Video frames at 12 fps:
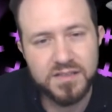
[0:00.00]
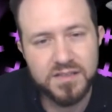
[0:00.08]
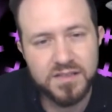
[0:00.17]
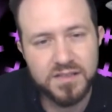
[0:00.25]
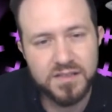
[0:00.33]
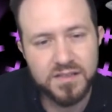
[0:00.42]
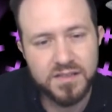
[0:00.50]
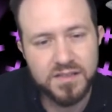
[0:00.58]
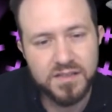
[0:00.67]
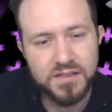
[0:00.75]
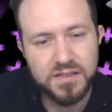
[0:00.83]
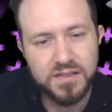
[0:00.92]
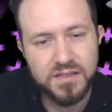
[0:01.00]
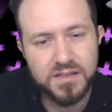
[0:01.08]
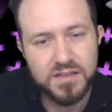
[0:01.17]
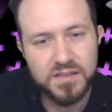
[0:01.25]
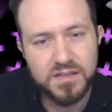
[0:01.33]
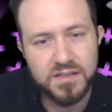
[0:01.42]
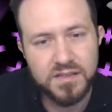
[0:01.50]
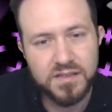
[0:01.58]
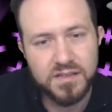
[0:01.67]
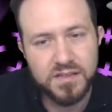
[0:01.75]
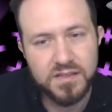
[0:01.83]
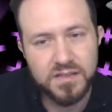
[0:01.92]

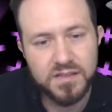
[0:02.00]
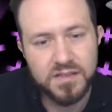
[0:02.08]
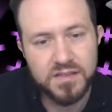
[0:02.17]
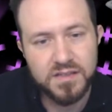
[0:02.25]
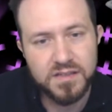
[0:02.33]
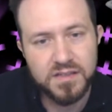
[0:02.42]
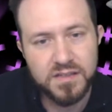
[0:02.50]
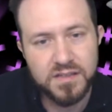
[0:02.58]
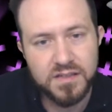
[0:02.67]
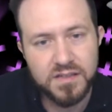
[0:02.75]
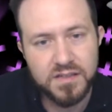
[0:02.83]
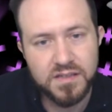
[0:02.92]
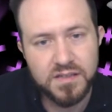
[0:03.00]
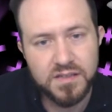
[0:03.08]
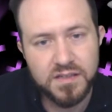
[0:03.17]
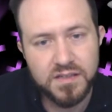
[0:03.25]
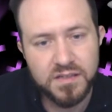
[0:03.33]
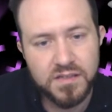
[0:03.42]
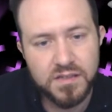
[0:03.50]
[no speech]